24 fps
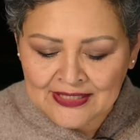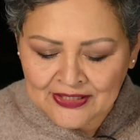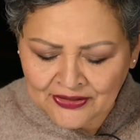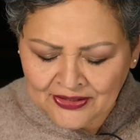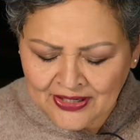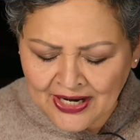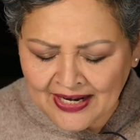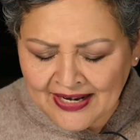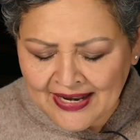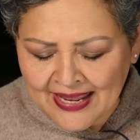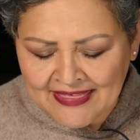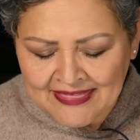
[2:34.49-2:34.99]
Dear
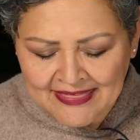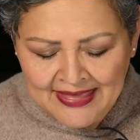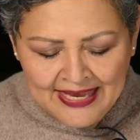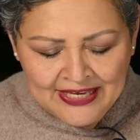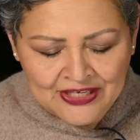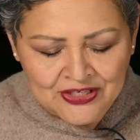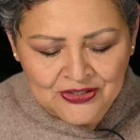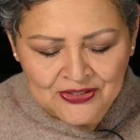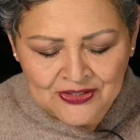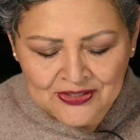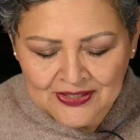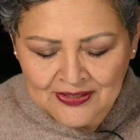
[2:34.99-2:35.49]
God, I
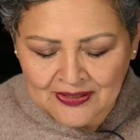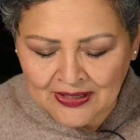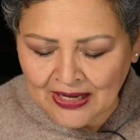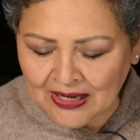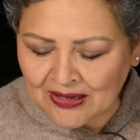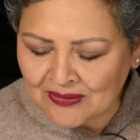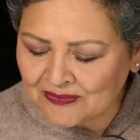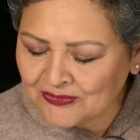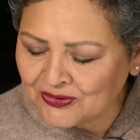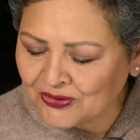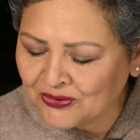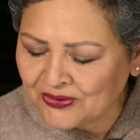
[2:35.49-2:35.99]
thank you,
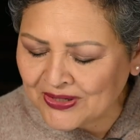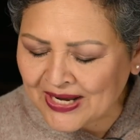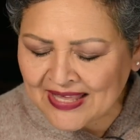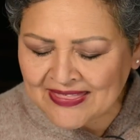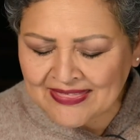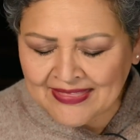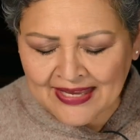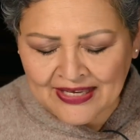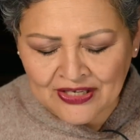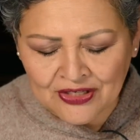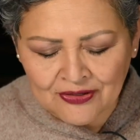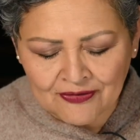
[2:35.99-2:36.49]
um, Lord.
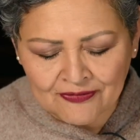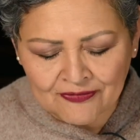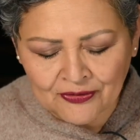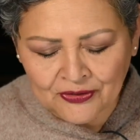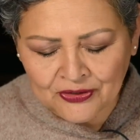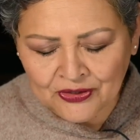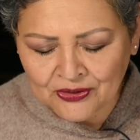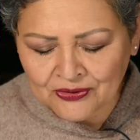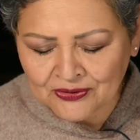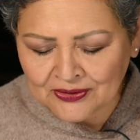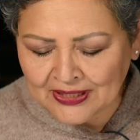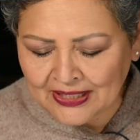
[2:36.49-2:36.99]
I thank you
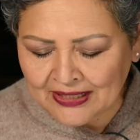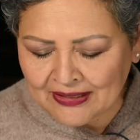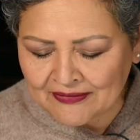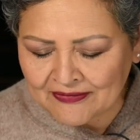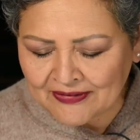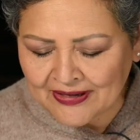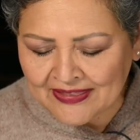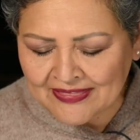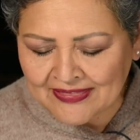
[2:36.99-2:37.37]
for your love.